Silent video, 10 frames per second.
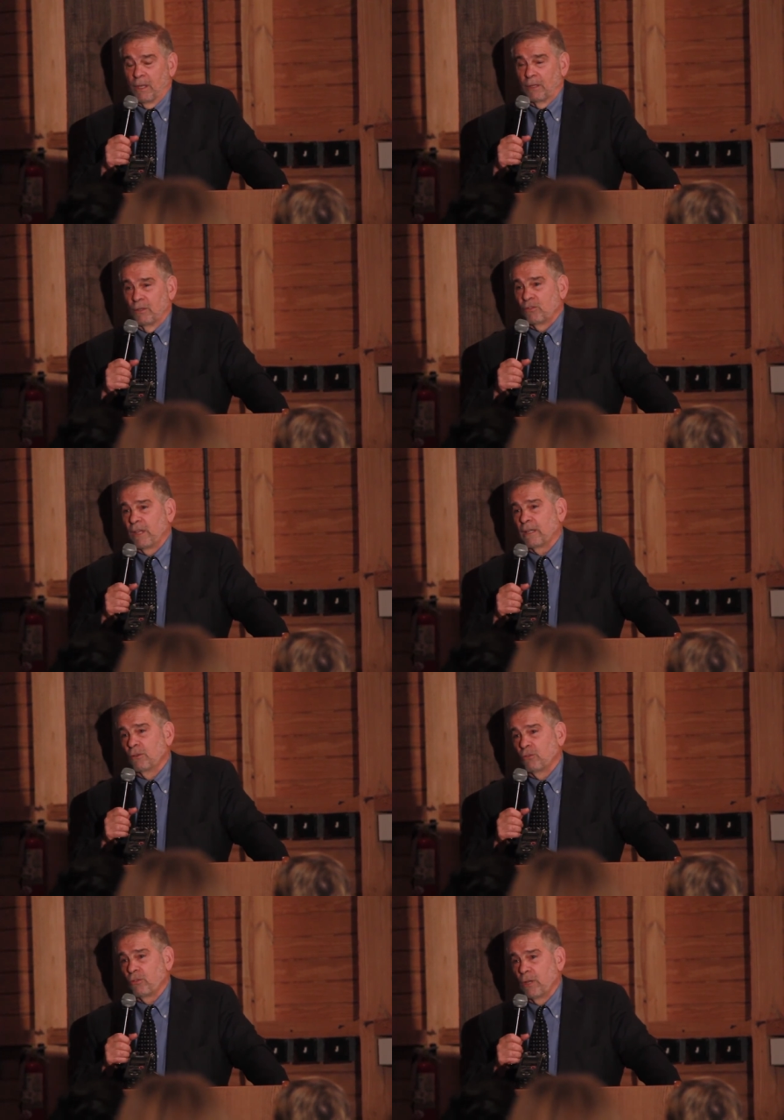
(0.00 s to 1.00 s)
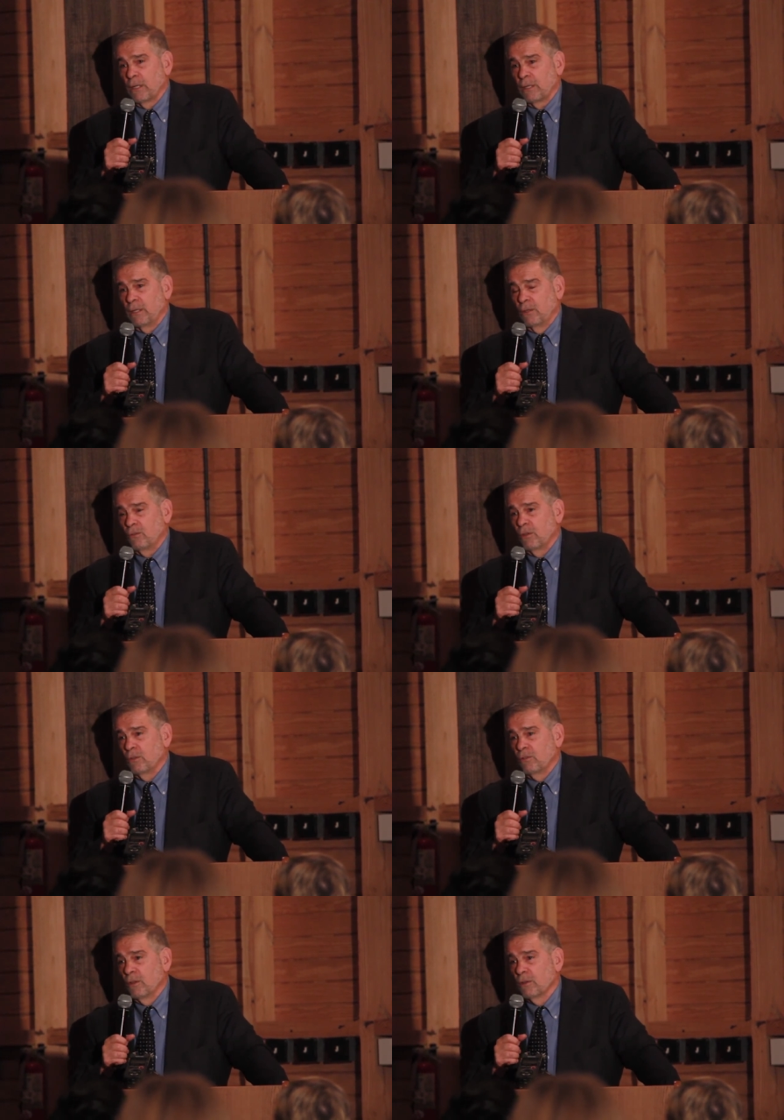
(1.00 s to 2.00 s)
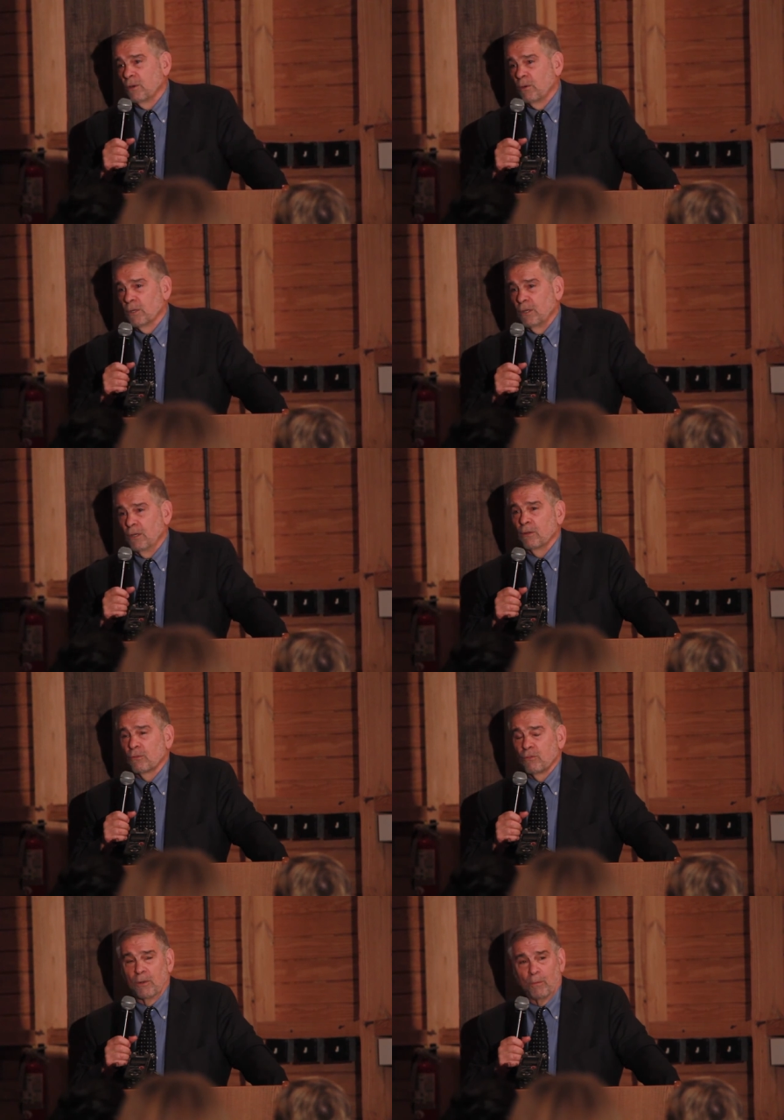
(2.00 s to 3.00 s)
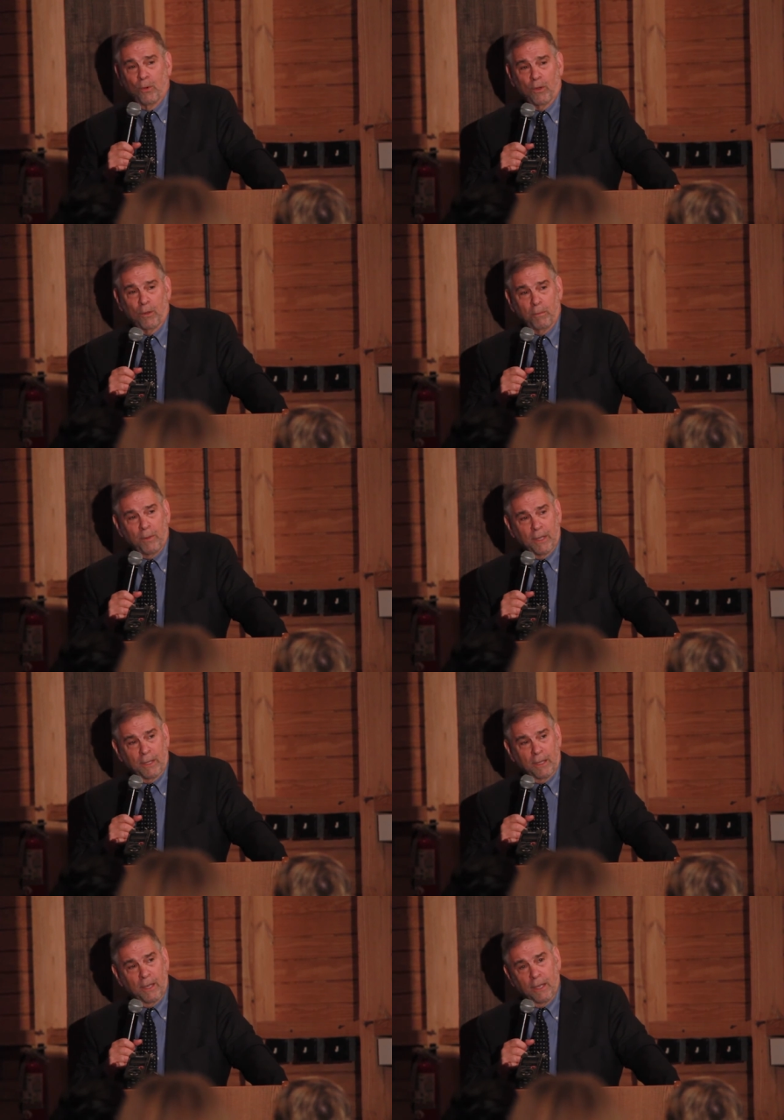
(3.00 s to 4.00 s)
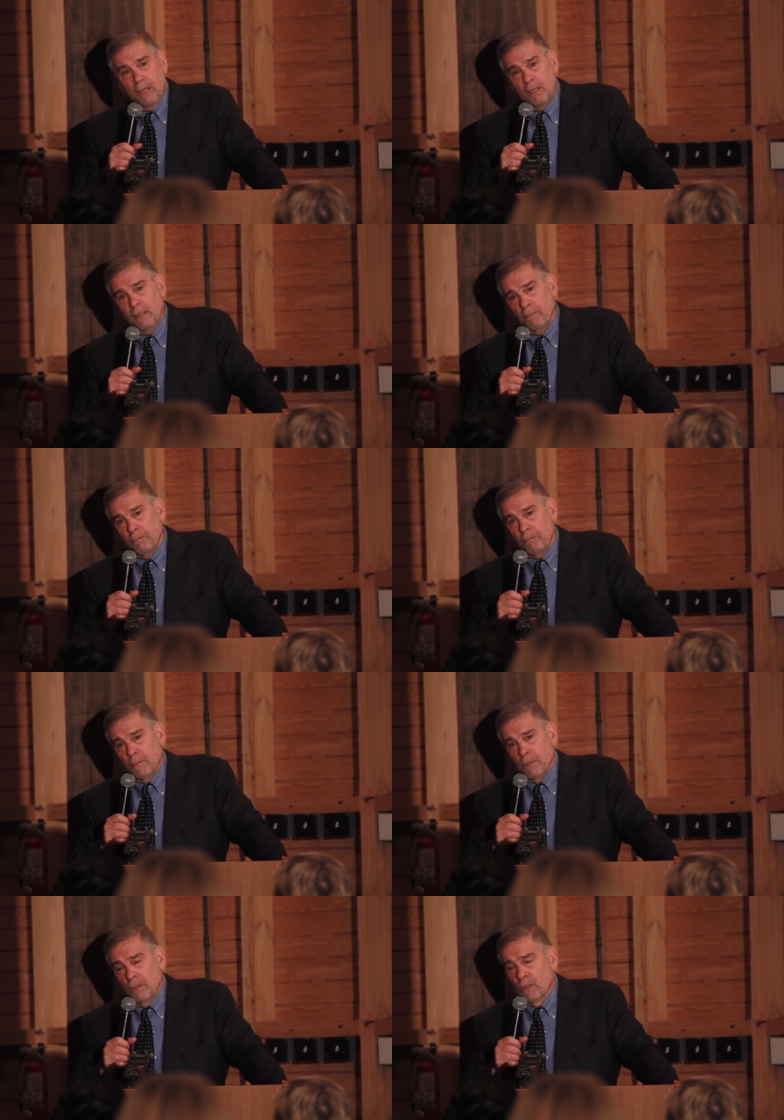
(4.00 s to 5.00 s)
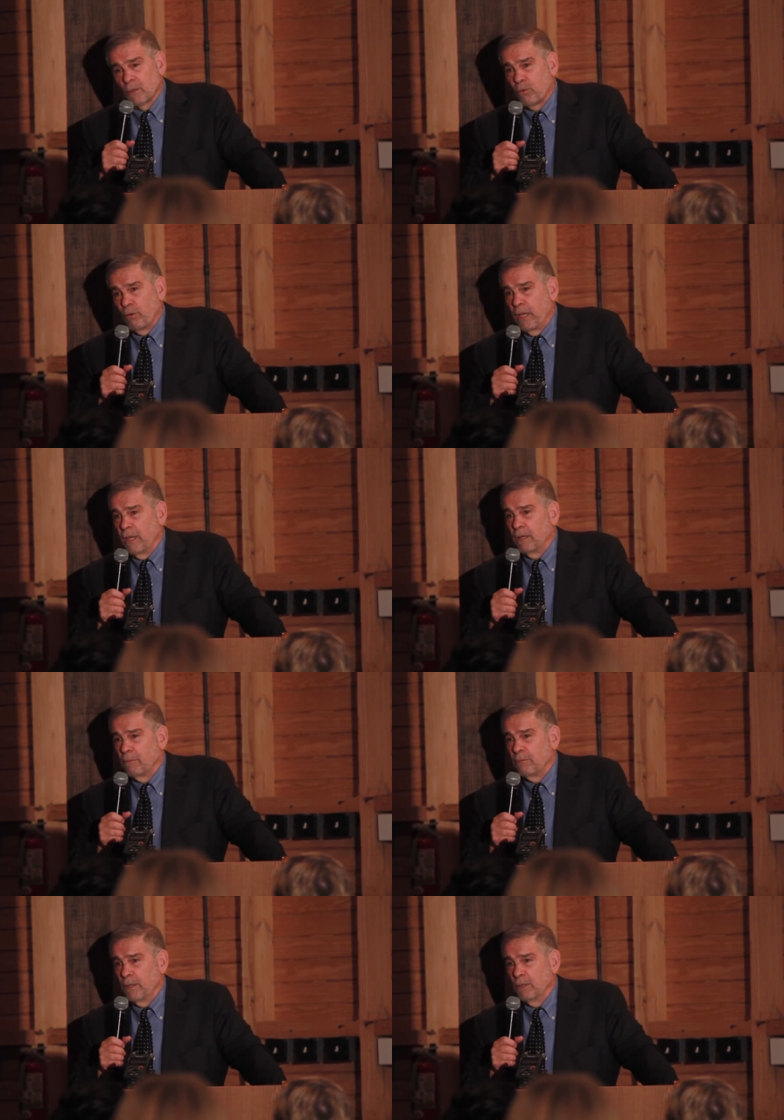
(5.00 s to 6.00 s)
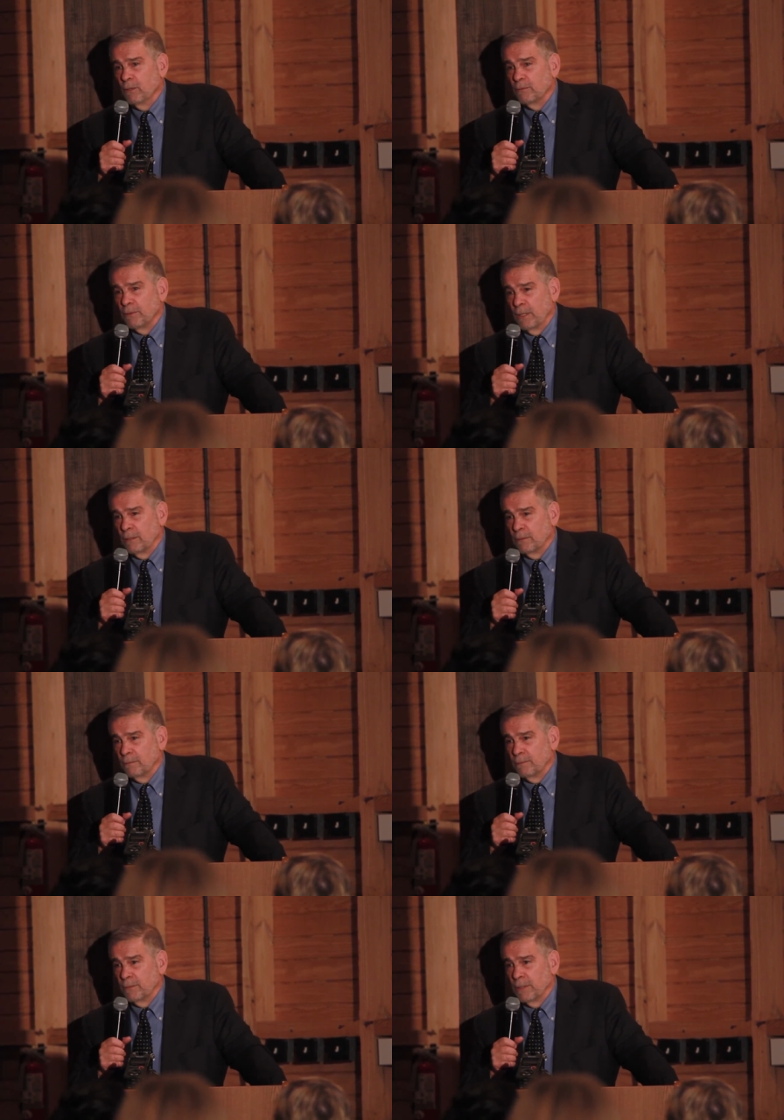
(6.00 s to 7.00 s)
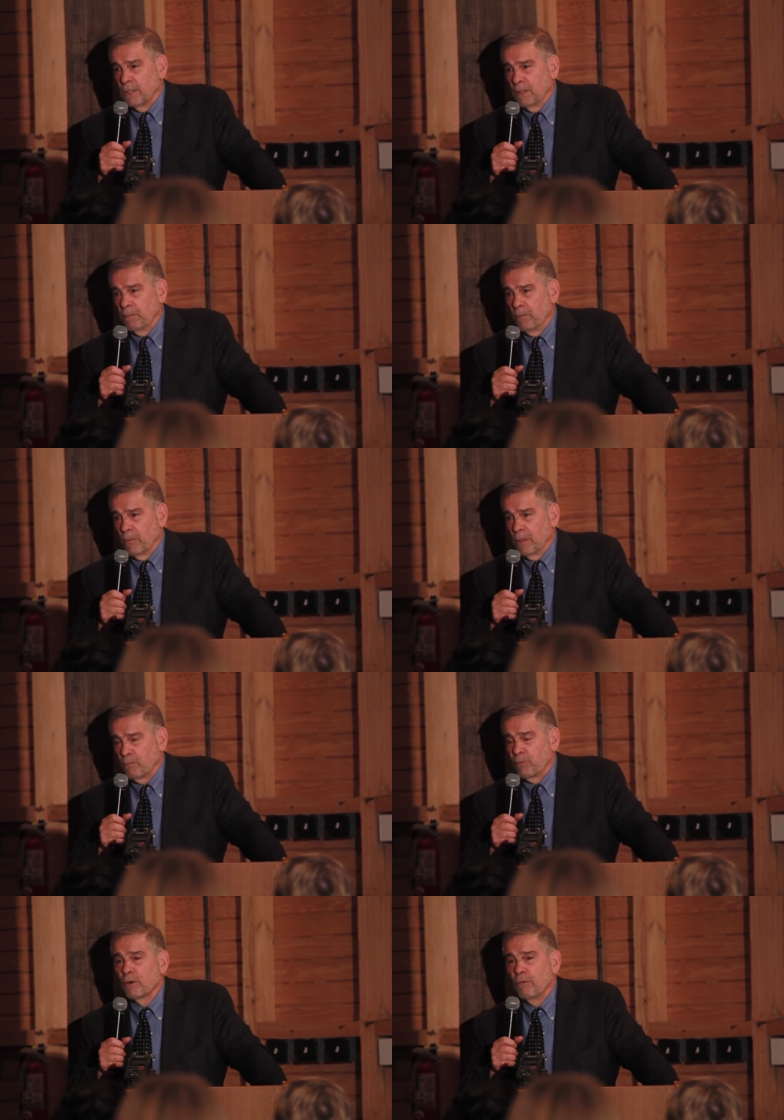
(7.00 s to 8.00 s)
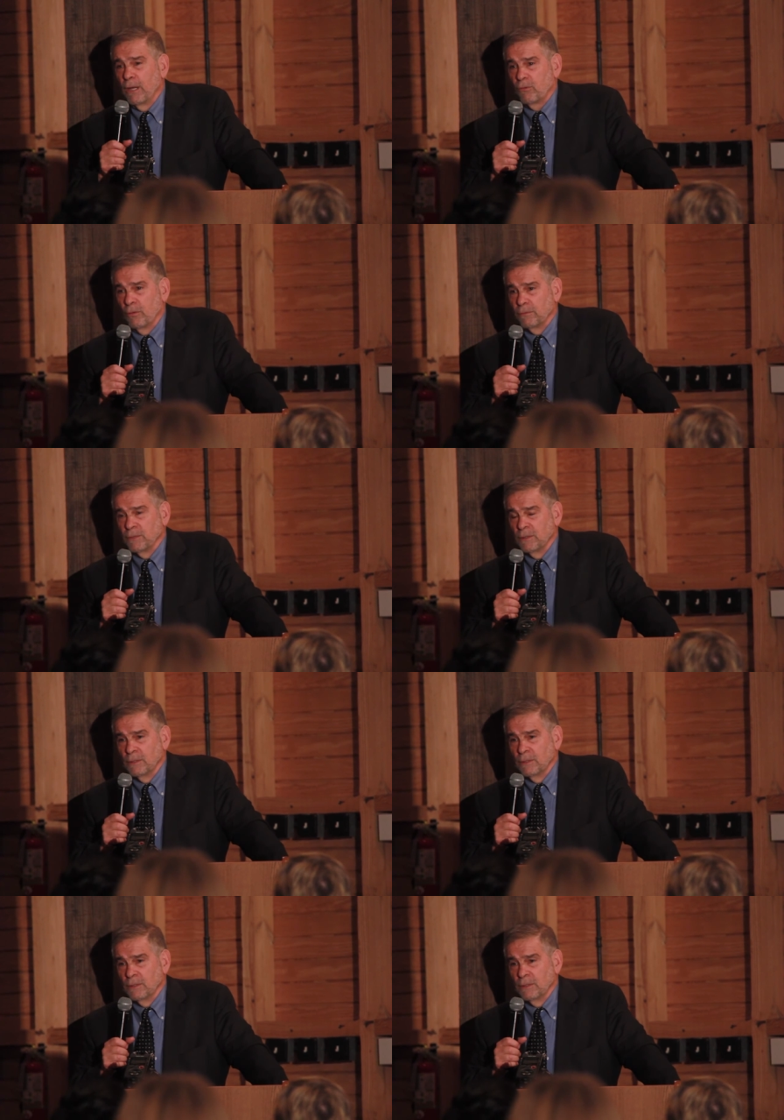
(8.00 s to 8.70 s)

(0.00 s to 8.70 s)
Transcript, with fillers: And the second shock is that it's undergoing an inner turmoil by a creative, innovative, um, progressive